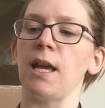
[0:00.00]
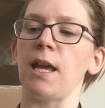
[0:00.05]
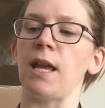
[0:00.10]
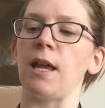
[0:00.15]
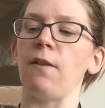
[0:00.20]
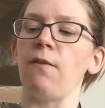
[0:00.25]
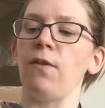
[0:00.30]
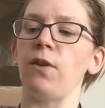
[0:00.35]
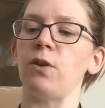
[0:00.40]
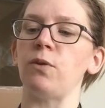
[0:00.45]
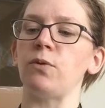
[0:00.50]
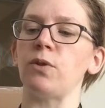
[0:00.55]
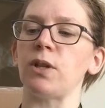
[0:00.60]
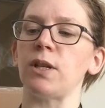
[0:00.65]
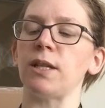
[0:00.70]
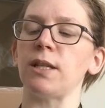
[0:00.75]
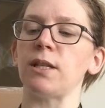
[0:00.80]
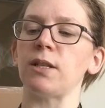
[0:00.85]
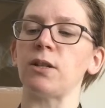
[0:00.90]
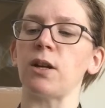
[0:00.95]
If you
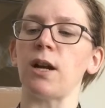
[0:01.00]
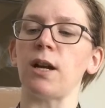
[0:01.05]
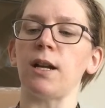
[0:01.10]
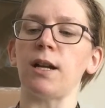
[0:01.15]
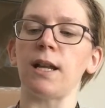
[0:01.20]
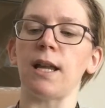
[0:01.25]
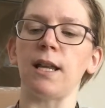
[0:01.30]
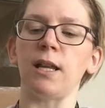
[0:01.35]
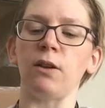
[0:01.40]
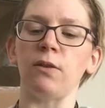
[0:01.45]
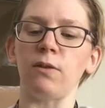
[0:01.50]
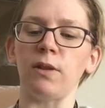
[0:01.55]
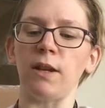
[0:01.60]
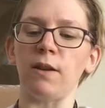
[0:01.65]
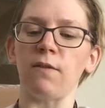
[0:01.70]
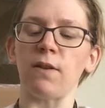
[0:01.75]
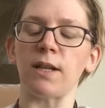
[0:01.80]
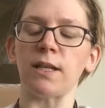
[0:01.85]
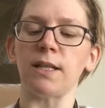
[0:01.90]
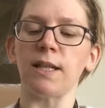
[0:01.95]
just start and you
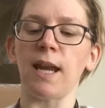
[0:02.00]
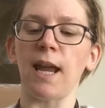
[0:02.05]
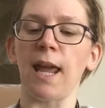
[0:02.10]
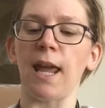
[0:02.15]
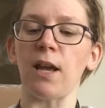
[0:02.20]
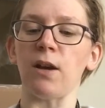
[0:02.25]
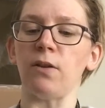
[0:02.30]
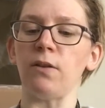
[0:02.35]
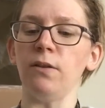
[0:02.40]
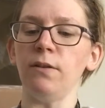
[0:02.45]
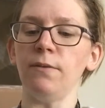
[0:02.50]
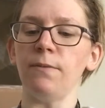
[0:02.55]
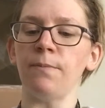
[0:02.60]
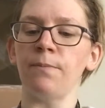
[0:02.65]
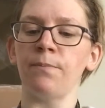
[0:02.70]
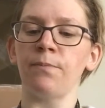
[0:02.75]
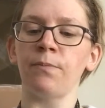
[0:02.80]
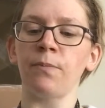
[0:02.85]
leave a tail